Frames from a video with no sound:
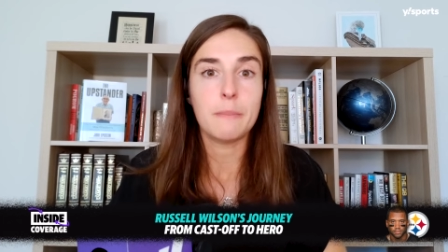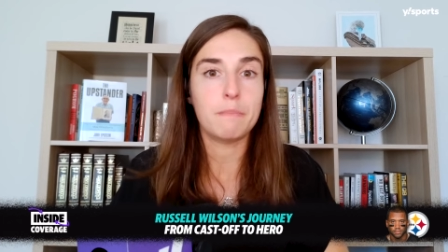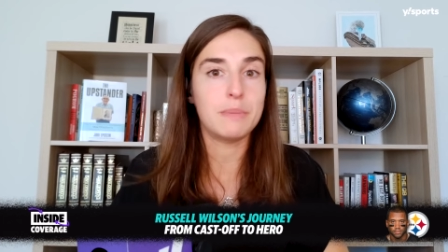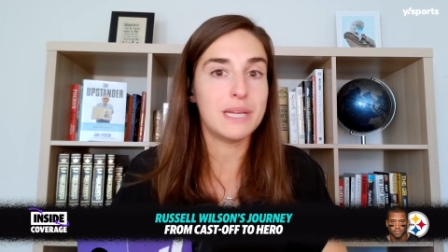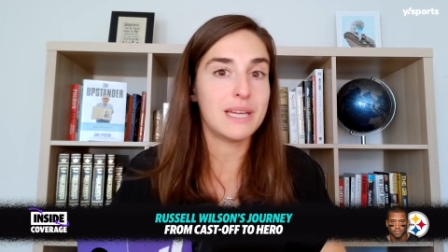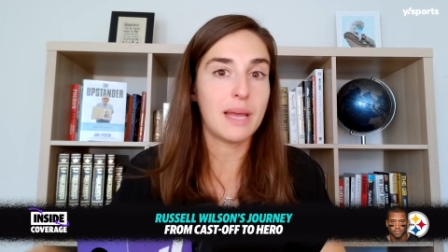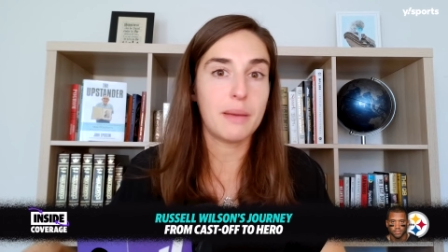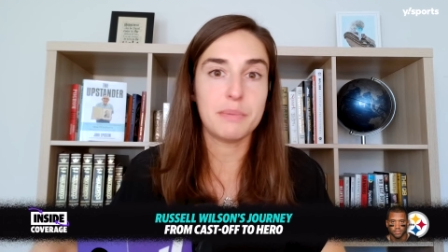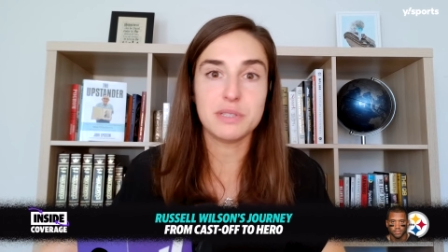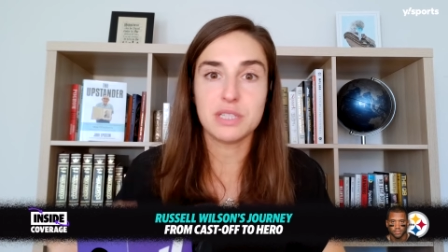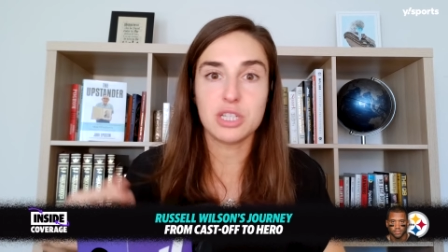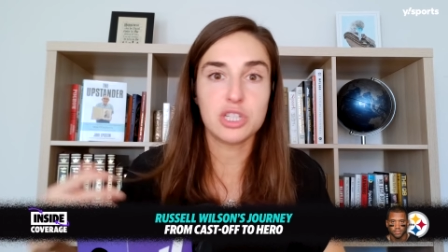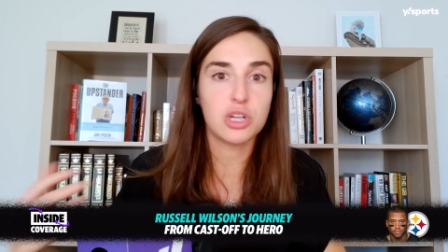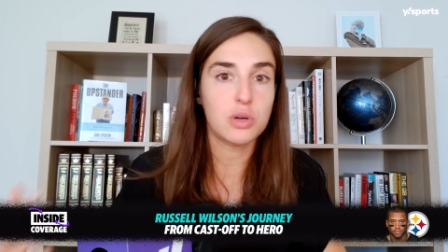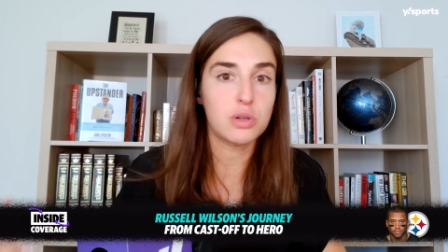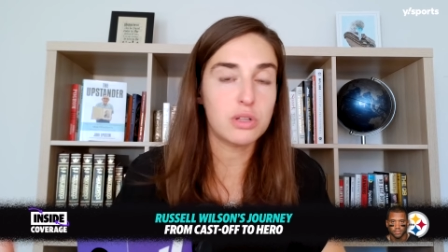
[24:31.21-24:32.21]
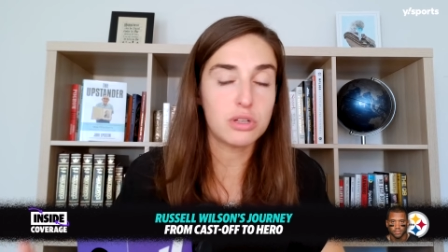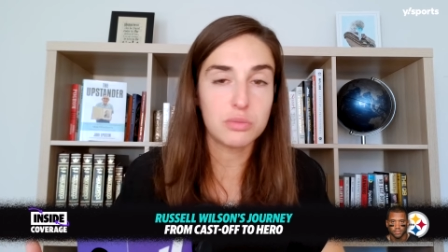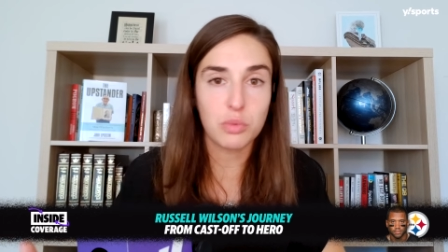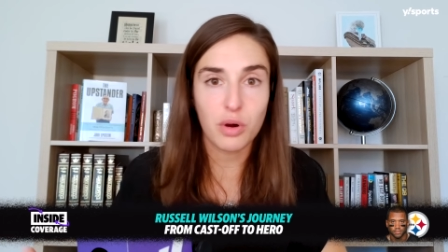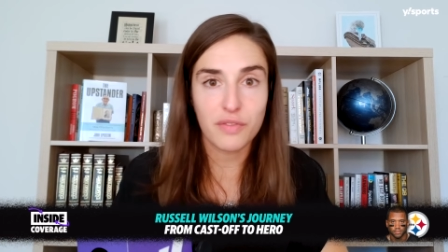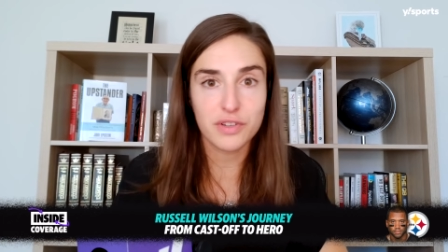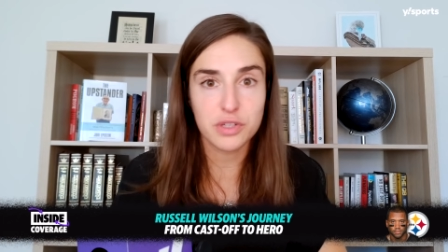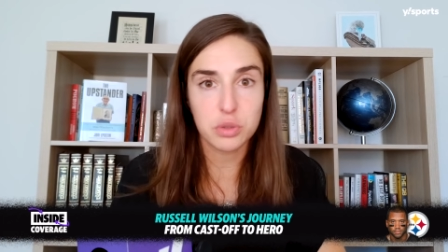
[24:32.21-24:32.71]
being able to show a little
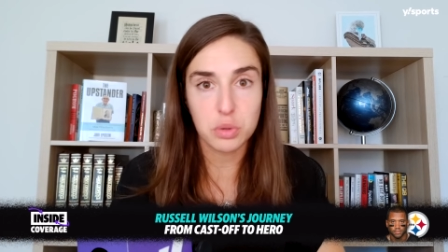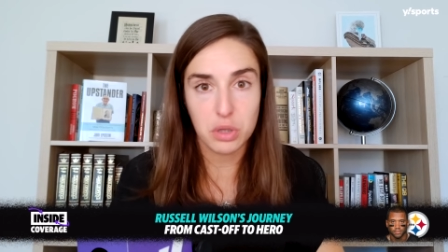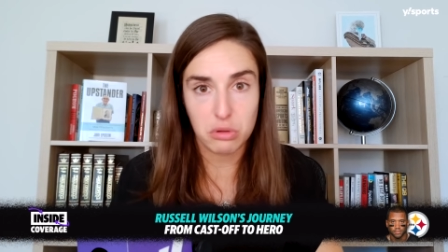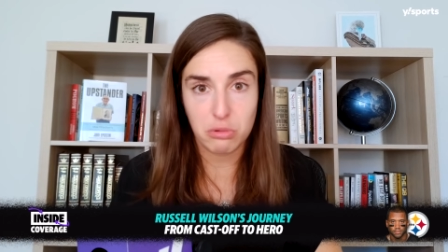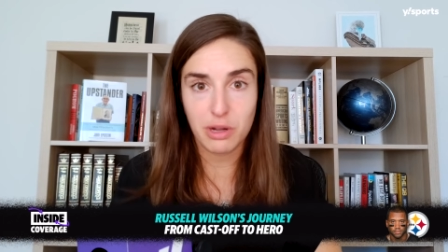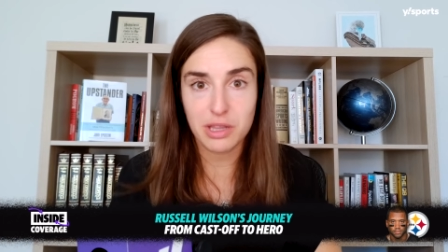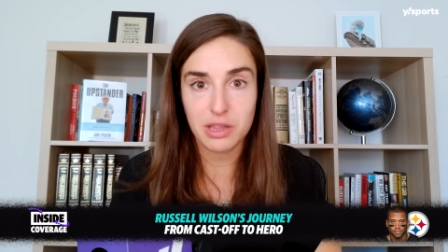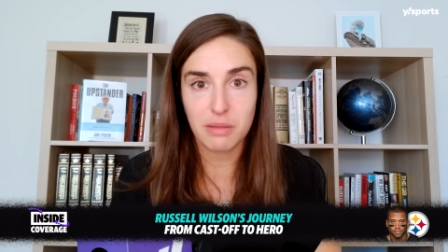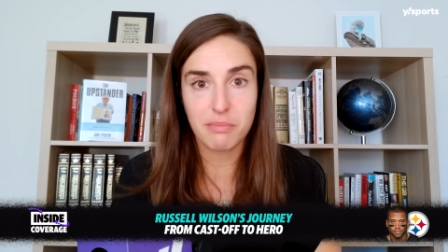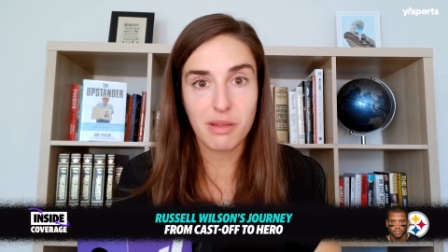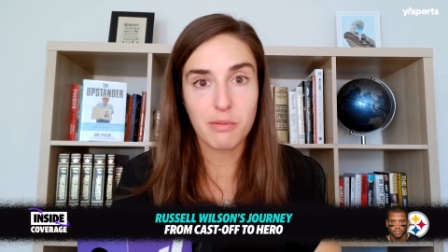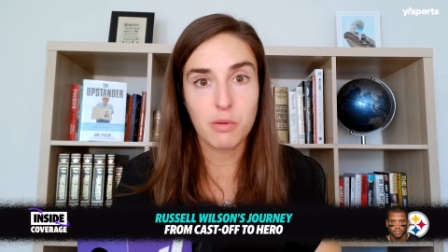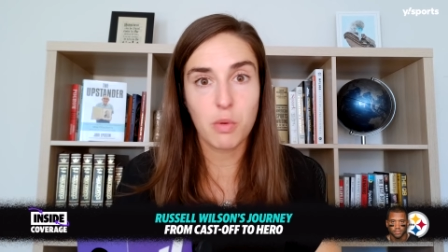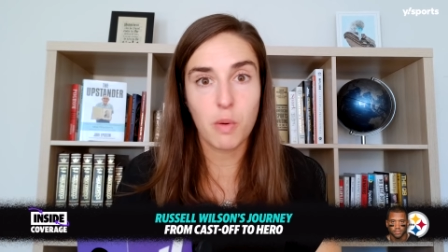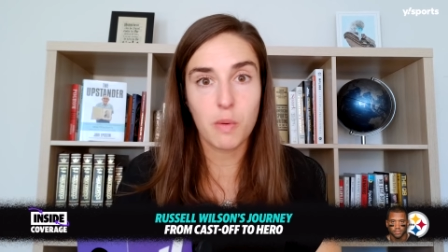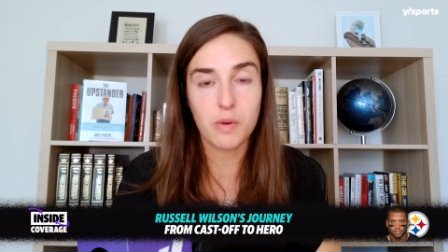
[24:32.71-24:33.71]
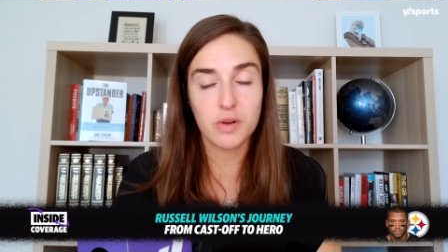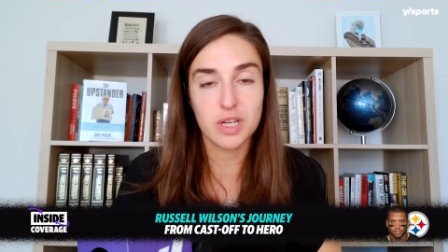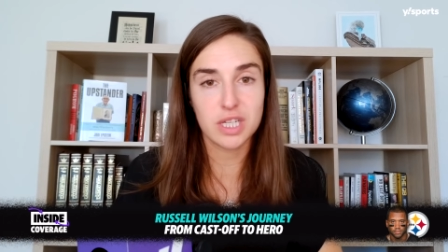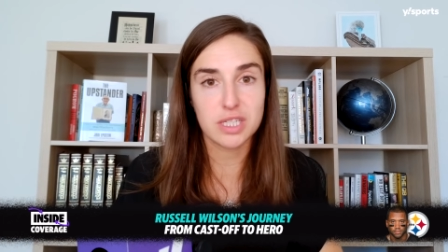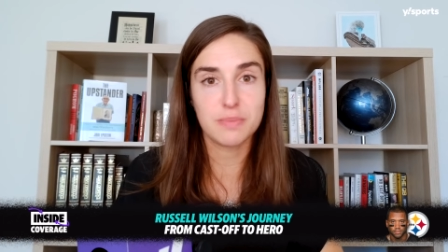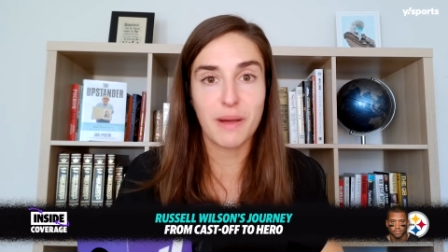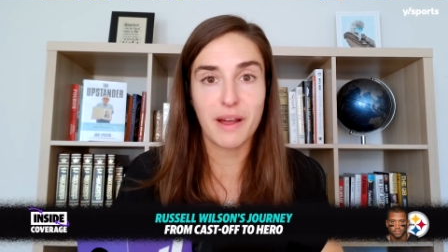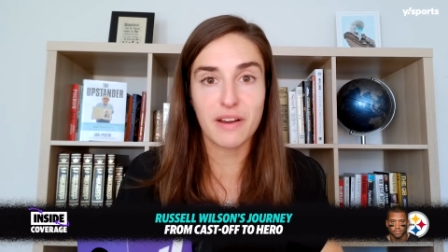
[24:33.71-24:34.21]
more of a dual threat than maybe what we would
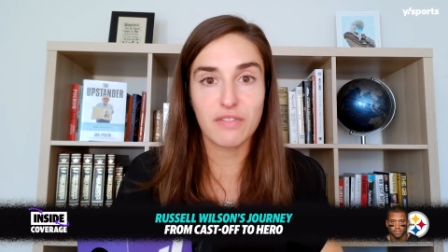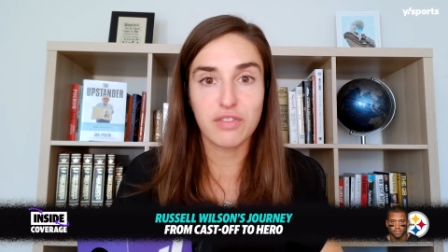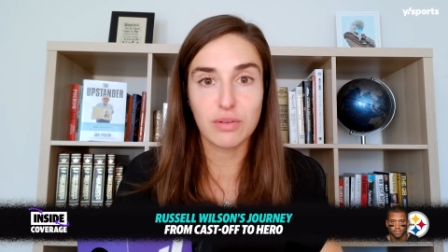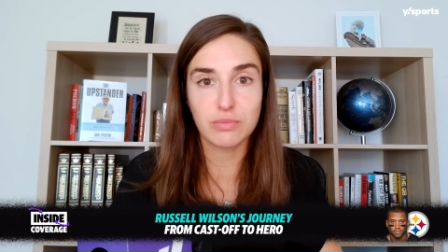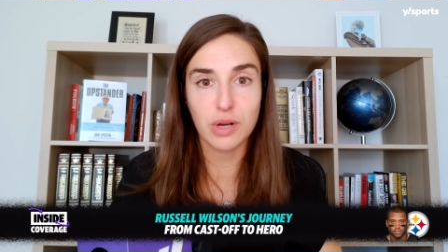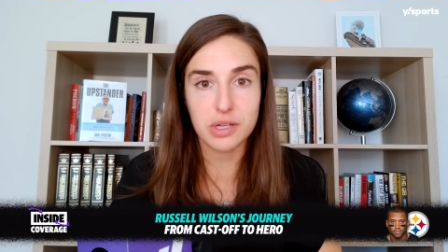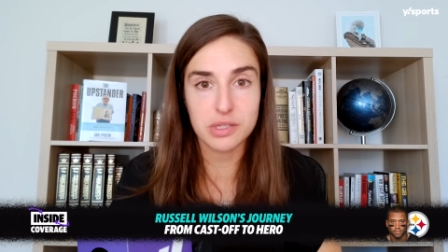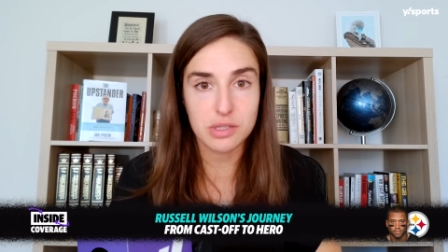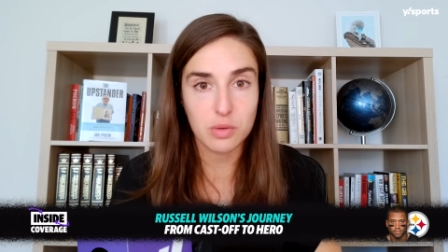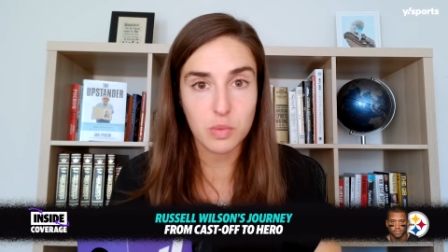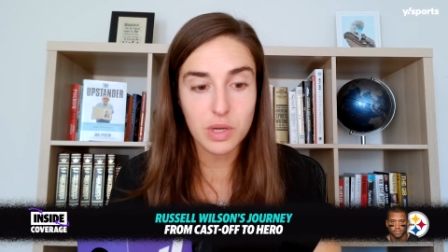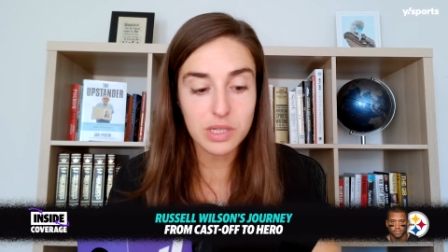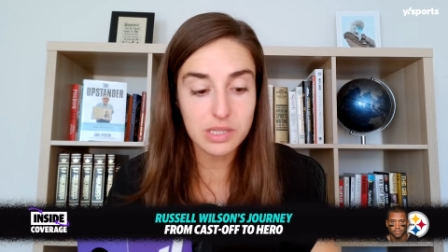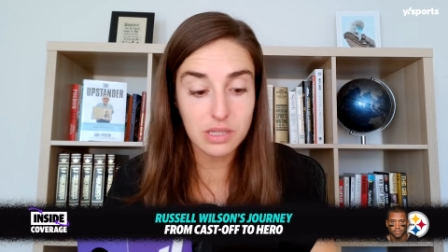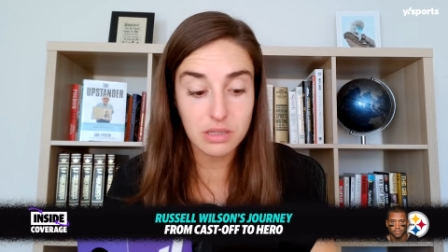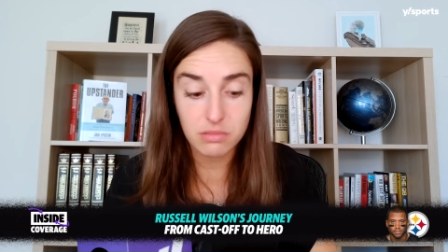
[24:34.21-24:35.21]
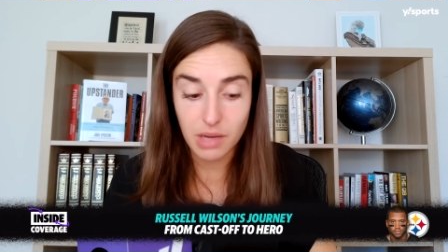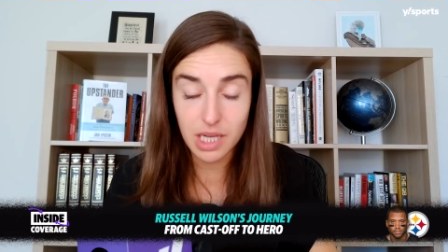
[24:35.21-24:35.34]
expect from Russell Wilson.